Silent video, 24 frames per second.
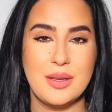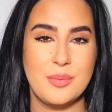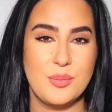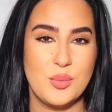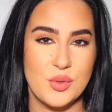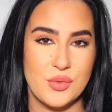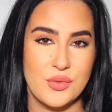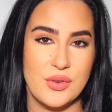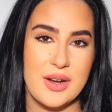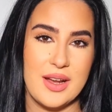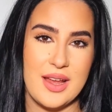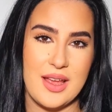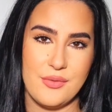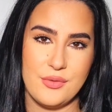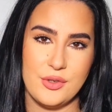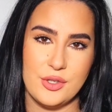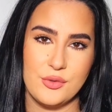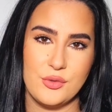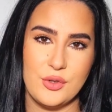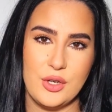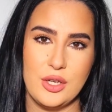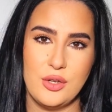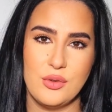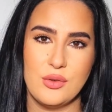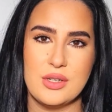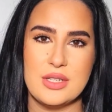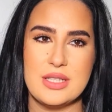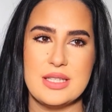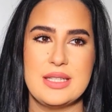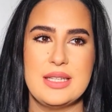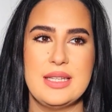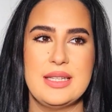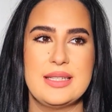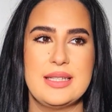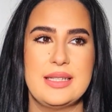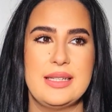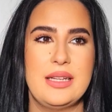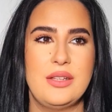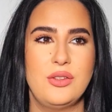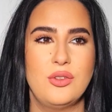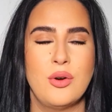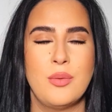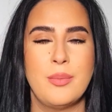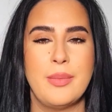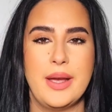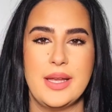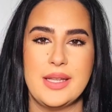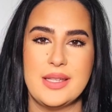prefer heavier fragrances, and I
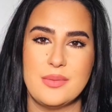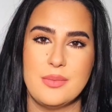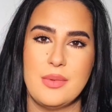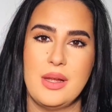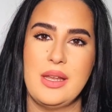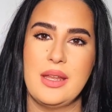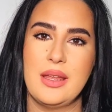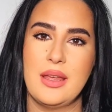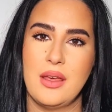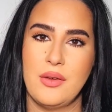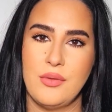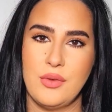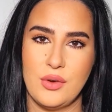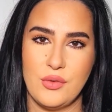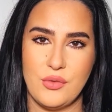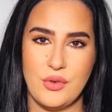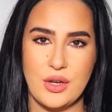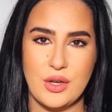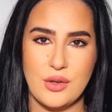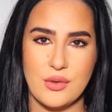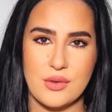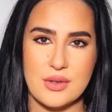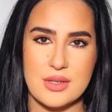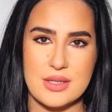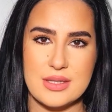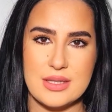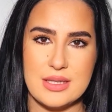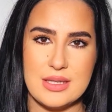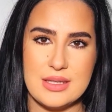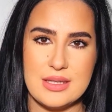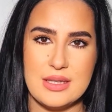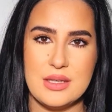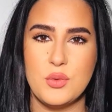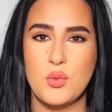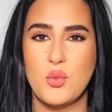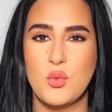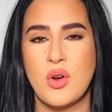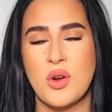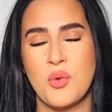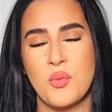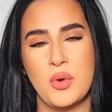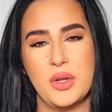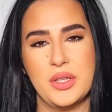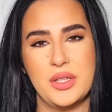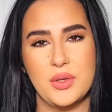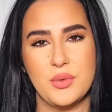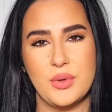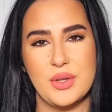don't mind smelling heavier fragrances in warm
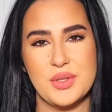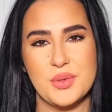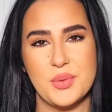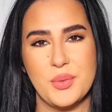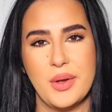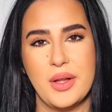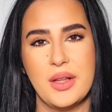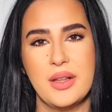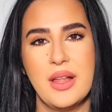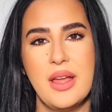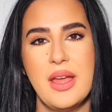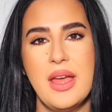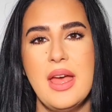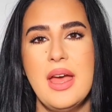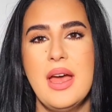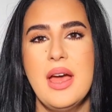weather as well.